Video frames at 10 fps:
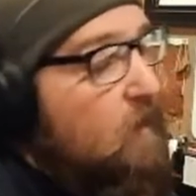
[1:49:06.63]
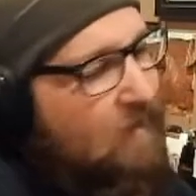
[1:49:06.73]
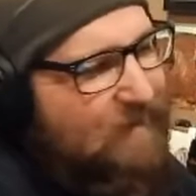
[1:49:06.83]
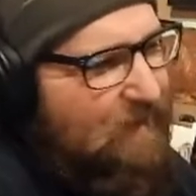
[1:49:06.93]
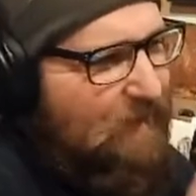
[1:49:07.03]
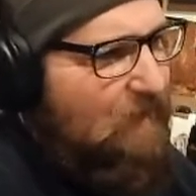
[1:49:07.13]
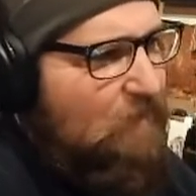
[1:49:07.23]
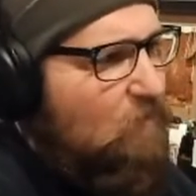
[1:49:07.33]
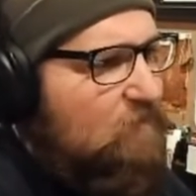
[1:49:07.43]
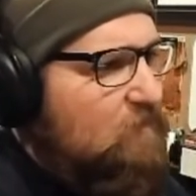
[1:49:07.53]
Yeah, like, you
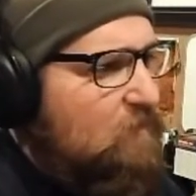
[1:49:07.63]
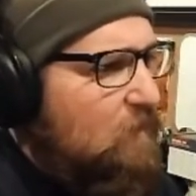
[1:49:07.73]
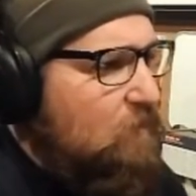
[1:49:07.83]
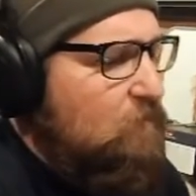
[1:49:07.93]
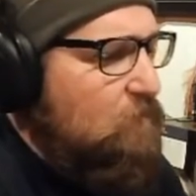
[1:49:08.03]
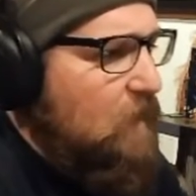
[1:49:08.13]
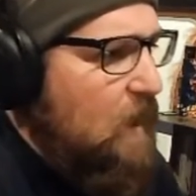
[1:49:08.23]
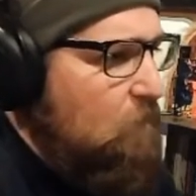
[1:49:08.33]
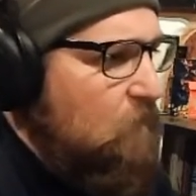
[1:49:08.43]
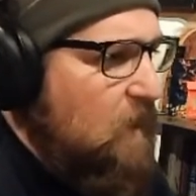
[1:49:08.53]
could sit there and do
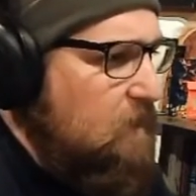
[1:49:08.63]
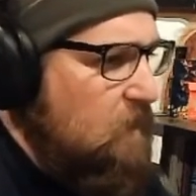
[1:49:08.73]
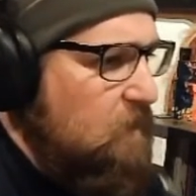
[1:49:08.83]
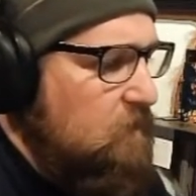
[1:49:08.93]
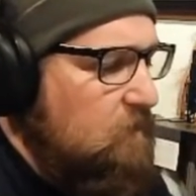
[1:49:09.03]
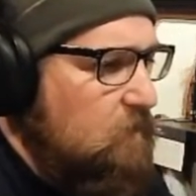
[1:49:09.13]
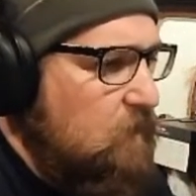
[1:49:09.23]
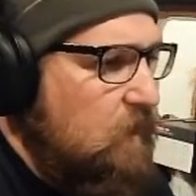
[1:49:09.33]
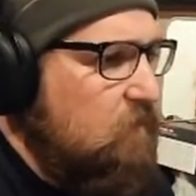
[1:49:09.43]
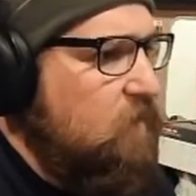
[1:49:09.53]
that. And I think
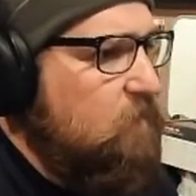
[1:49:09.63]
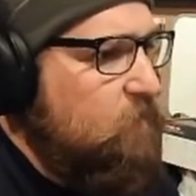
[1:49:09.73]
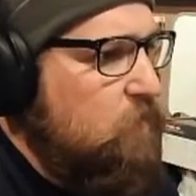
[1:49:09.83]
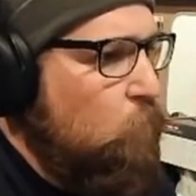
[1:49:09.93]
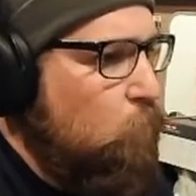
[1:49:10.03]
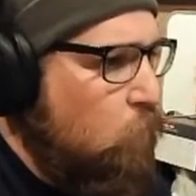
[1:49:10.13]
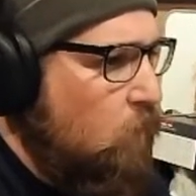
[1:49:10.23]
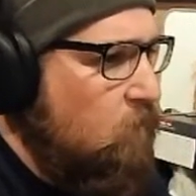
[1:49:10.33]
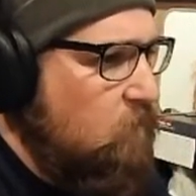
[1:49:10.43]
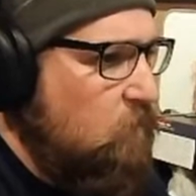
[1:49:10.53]
even if you
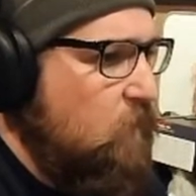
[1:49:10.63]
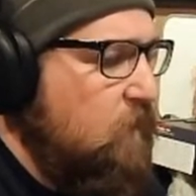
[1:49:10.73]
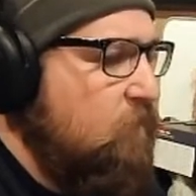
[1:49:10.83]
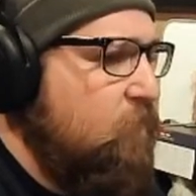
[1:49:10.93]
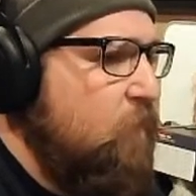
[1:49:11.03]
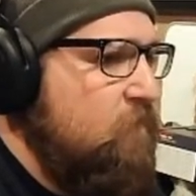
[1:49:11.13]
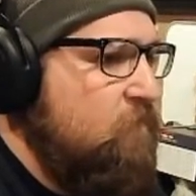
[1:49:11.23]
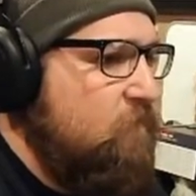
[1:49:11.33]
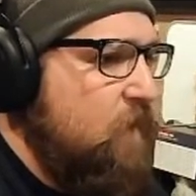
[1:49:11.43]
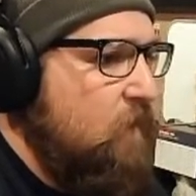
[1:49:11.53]
were doing it from a
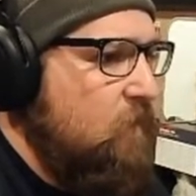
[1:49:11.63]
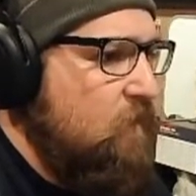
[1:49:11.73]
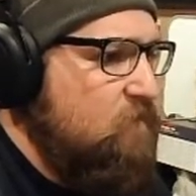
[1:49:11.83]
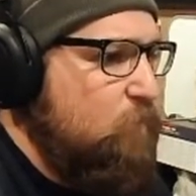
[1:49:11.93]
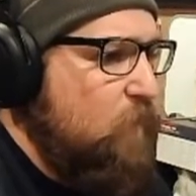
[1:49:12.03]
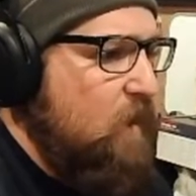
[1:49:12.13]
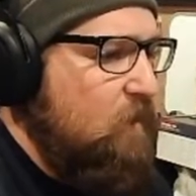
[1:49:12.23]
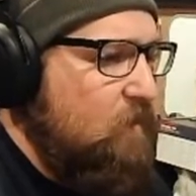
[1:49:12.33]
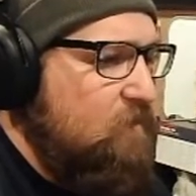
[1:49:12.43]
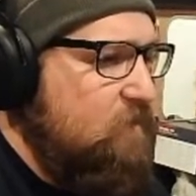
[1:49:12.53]
very
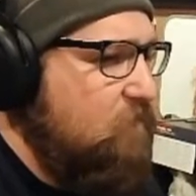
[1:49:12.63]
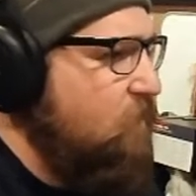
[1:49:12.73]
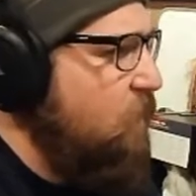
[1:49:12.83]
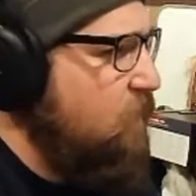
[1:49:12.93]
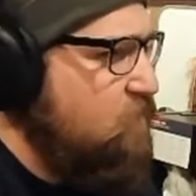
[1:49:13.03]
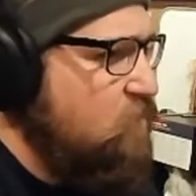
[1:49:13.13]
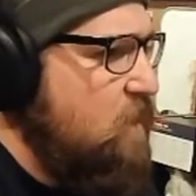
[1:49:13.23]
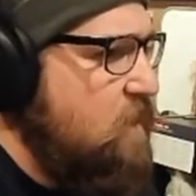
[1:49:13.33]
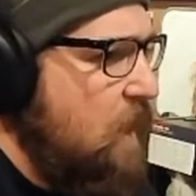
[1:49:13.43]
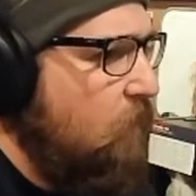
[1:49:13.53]
speculative, very
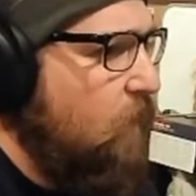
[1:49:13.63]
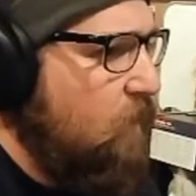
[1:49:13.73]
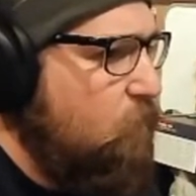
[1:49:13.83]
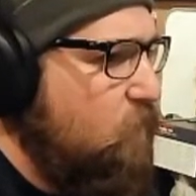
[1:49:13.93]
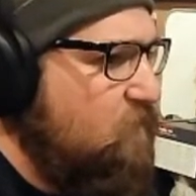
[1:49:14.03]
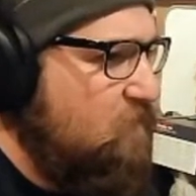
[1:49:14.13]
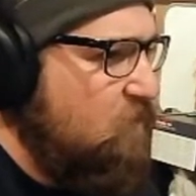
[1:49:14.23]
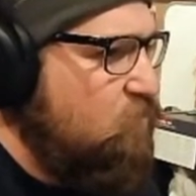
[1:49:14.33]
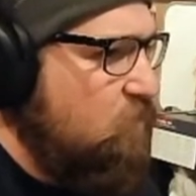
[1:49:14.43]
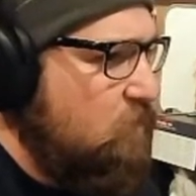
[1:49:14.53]
generic
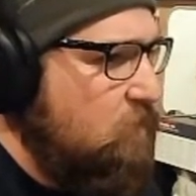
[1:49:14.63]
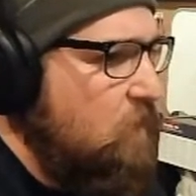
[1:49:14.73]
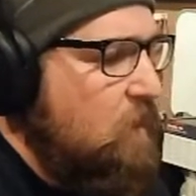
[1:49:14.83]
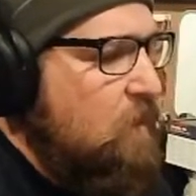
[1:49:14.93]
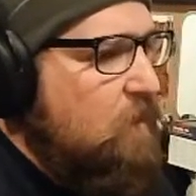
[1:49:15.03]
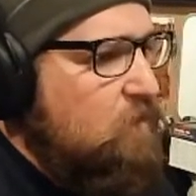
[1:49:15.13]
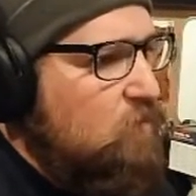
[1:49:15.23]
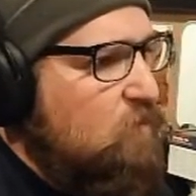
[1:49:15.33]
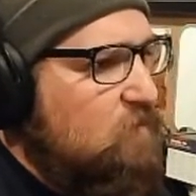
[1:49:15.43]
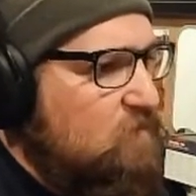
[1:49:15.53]
position, you
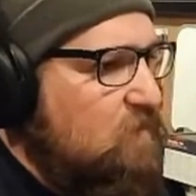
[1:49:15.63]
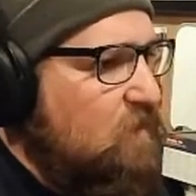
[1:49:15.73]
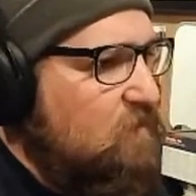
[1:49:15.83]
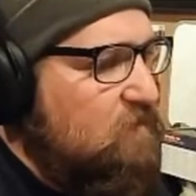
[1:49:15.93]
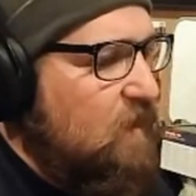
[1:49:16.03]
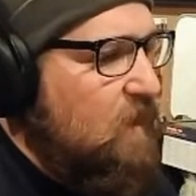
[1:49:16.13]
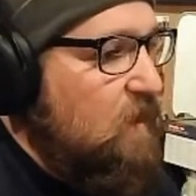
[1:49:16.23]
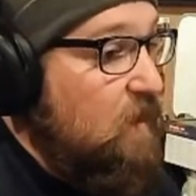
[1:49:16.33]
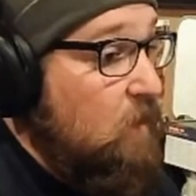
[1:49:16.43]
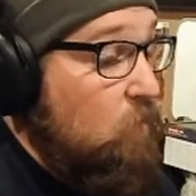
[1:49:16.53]
could still
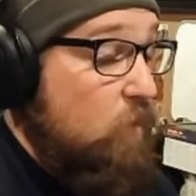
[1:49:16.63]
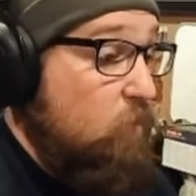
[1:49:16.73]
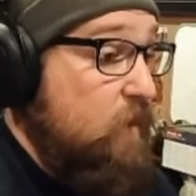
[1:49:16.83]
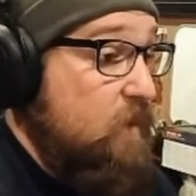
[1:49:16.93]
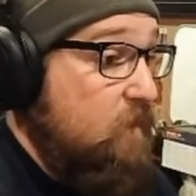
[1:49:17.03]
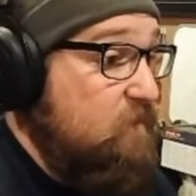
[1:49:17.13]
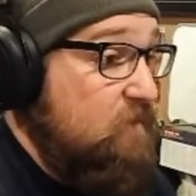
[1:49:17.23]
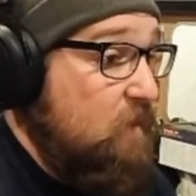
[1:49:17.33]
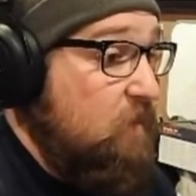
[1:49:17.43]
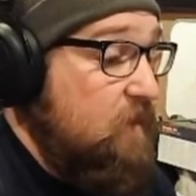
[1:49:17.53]
say, well,
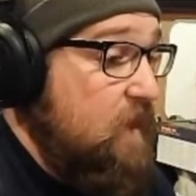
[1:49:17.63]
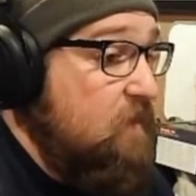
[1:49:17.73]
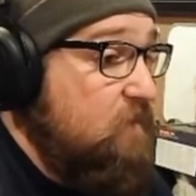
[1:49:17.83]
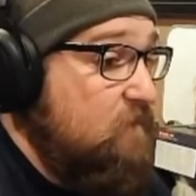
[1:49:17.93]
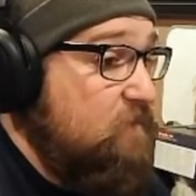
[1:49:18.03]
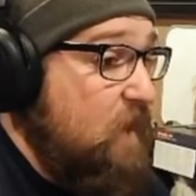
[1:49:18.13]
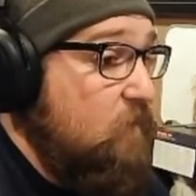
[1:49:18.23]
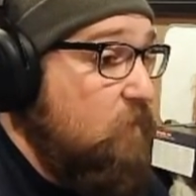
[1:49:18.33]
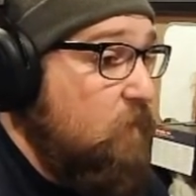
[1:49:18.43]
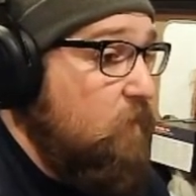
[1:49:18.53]
realistically, that does
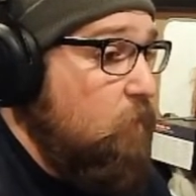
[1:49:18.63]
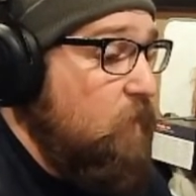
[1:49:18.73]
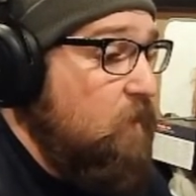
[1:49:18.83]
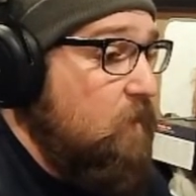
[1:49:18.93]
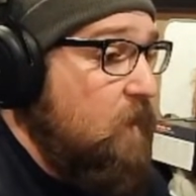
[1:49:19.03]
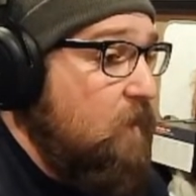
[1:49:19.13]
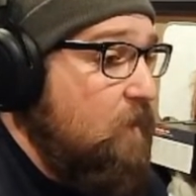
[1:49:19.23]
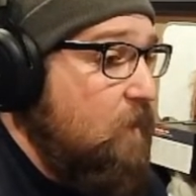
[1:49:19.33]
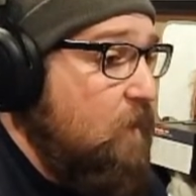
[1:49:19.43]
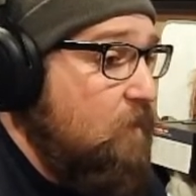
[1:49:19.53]
sound a little bit like
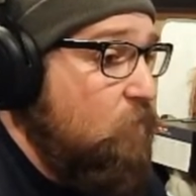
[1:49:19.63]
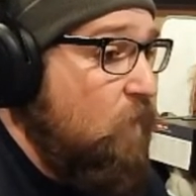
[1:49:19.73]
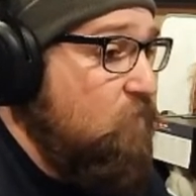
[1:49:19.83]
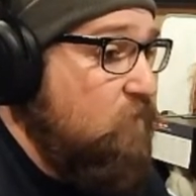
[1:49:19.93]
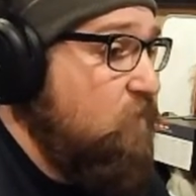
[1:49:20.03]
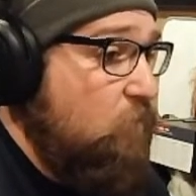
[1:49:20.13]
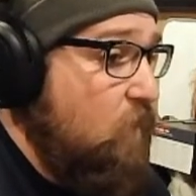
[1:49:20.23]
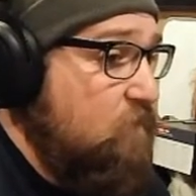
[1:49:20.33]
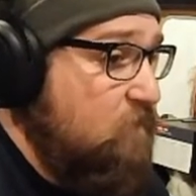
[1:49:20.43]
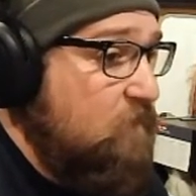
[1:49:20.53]
the refugee
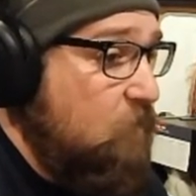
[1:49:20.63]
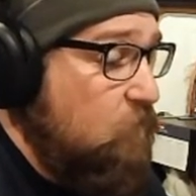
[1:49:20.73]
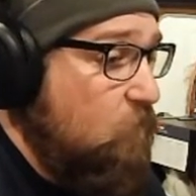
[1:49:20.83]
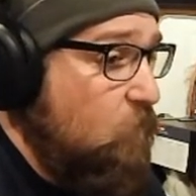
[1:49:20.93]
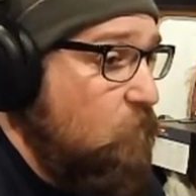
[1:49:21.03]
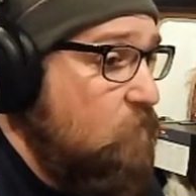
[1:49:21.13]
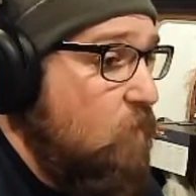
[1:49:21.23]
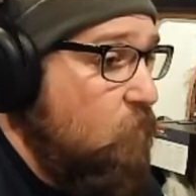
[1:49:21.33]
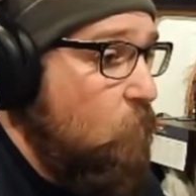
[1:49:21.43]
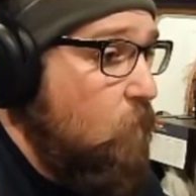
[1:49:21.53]
crisis after the first
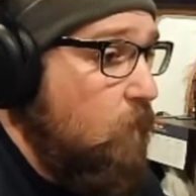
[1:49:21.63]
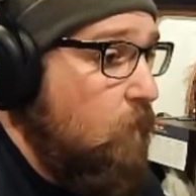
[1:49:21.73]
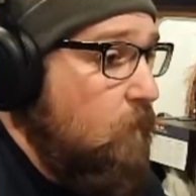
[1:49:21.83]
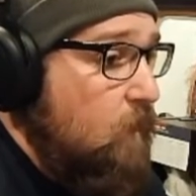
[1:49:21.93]
Gulf War.